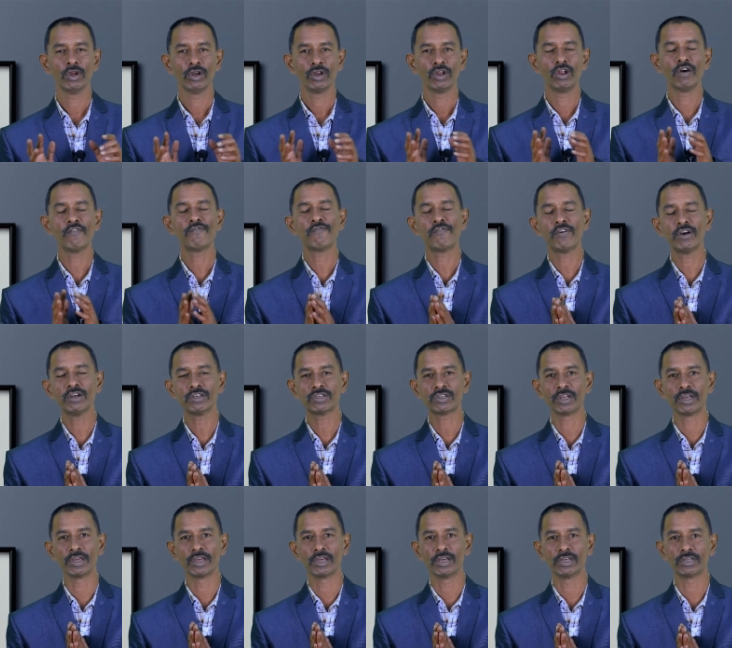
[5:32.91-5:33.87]
Now, first
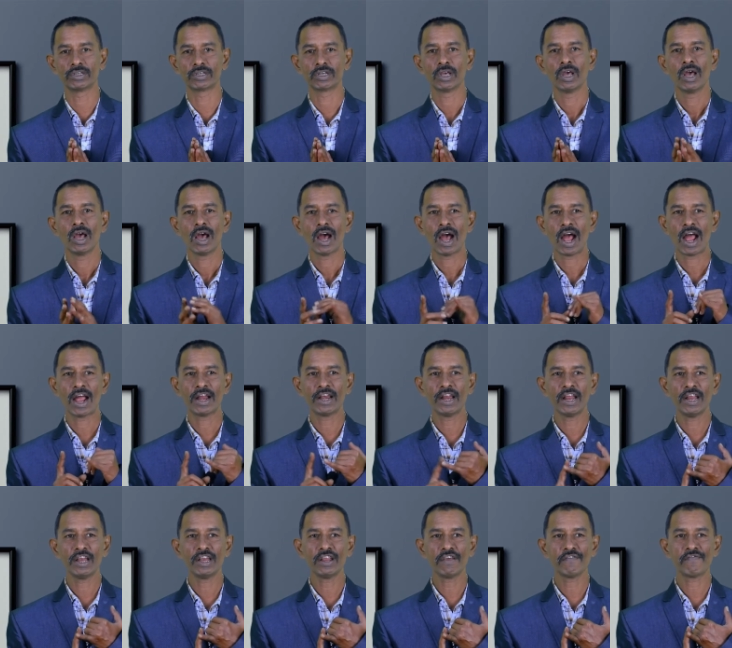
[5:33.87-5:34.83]
thing is
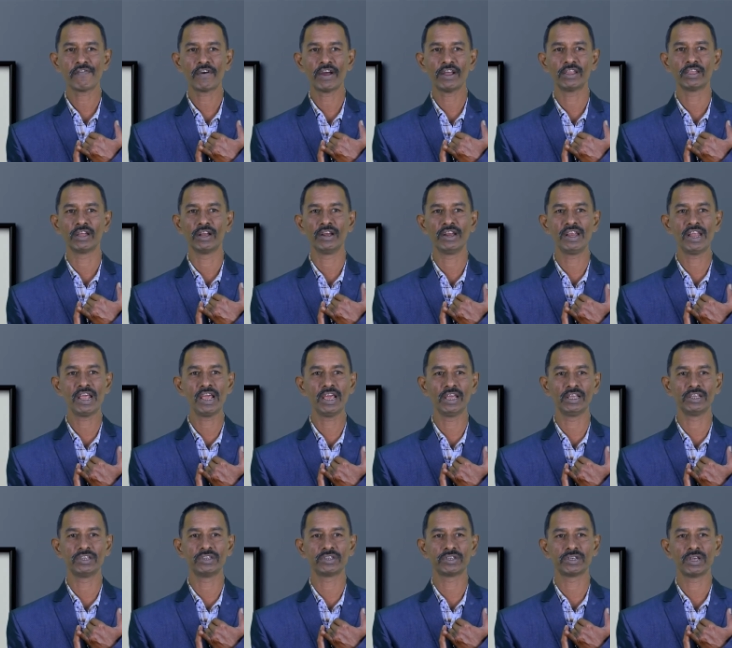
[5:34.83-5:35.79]
identify the
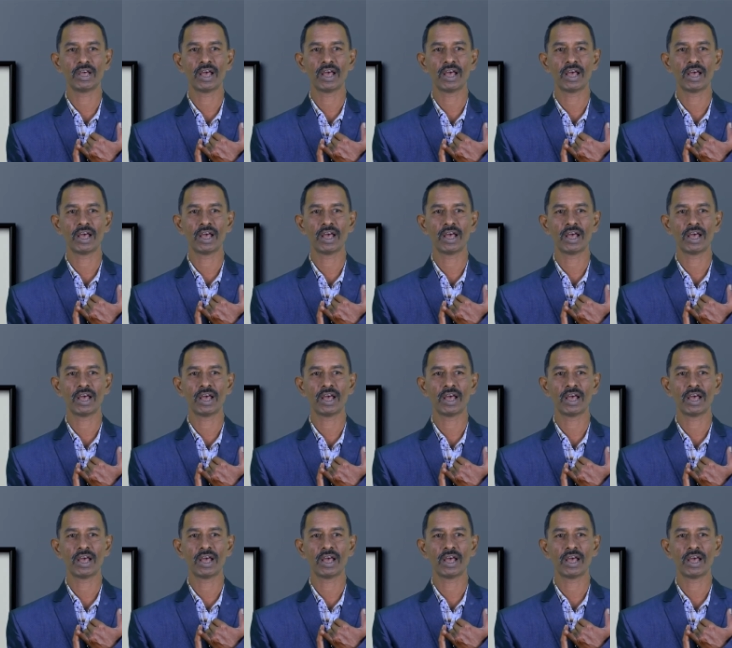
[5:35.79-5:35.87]
needs